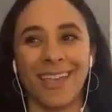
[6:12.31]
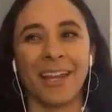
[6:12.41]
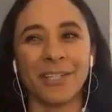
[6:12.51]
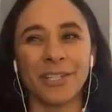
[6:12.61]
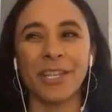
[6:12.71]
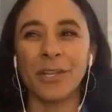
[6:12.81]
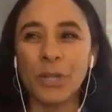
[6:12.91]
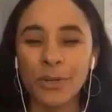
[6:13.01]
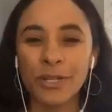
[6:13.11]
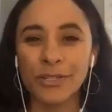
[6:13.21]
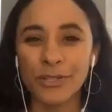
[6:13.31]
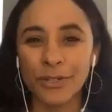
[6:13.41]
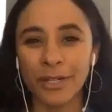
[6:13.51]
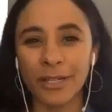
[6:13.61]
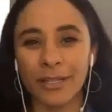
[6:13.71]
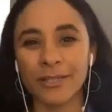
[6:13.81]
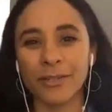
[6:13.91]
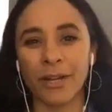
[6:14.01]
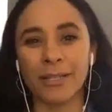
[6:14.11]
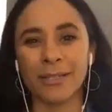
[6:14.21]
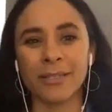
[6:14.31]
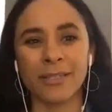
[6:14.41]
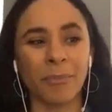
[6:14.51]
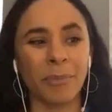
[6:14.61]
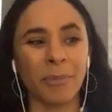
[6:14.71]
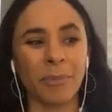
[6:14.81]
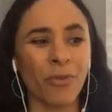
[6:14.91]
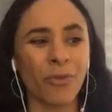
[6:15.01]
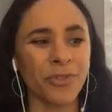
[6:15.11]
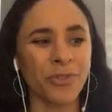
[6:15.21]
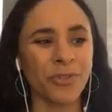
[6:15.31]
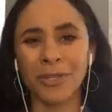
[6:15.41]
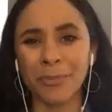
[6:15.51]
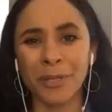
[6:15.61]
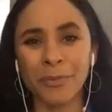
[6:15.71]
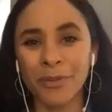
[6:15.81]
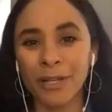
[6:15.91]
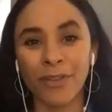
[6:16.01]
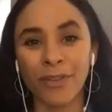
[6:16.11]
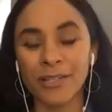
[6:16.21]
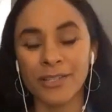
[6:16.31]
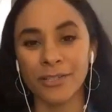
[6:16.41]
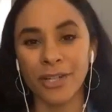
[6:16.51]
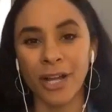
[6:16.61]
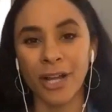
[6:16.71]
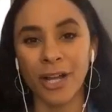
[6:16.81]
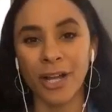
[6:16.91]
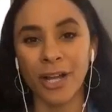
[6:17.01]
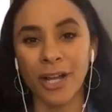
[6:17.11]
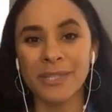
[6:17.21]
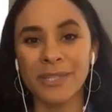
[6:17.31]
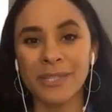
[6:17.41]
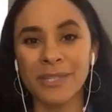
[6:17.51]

And I just had noticed during this crisis of, I mean, over 20 million people have lost their jobs that